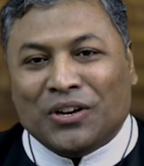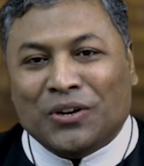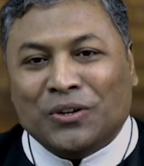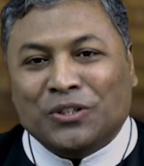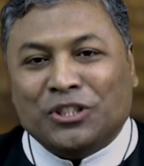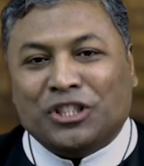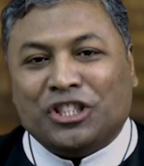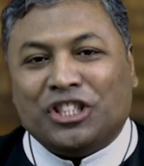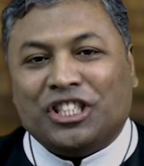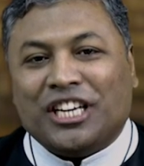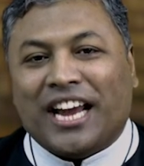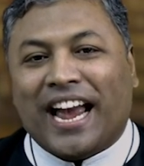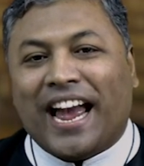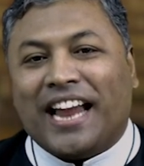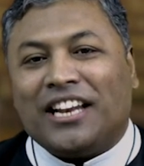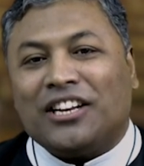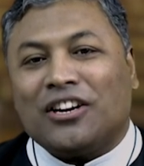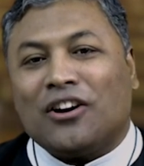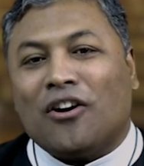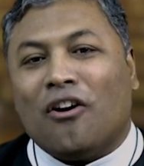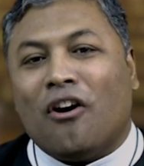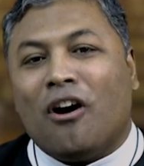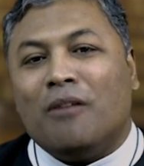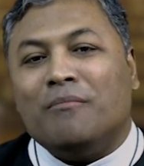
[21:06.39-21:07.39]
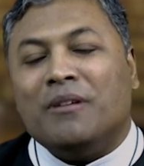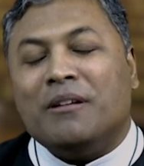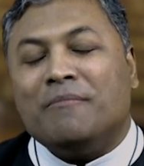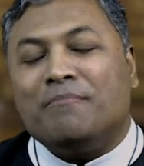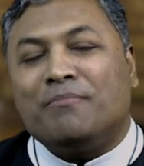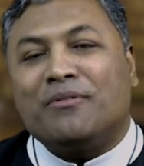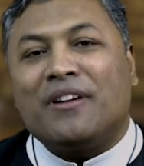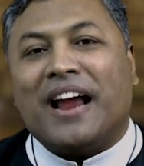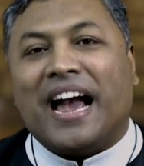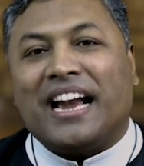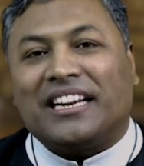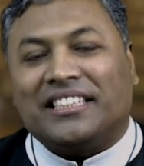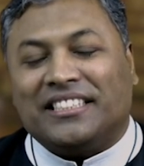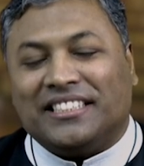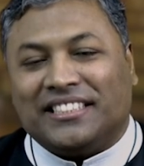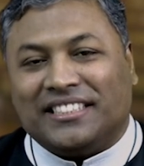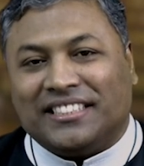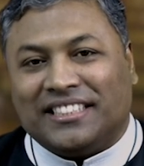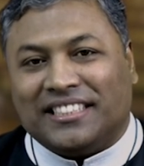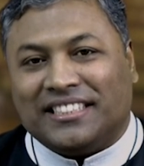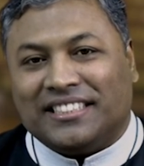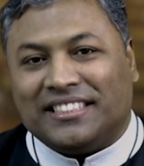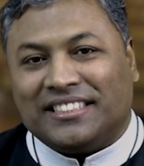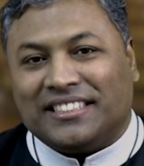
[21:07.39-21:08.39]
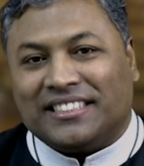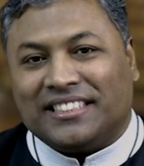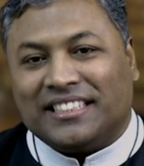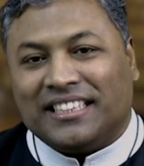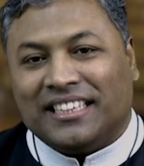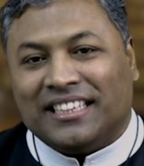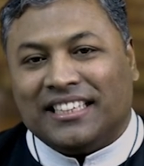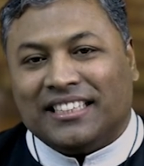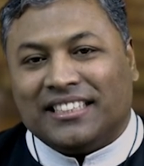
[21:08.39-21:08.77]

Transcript: who shared common practices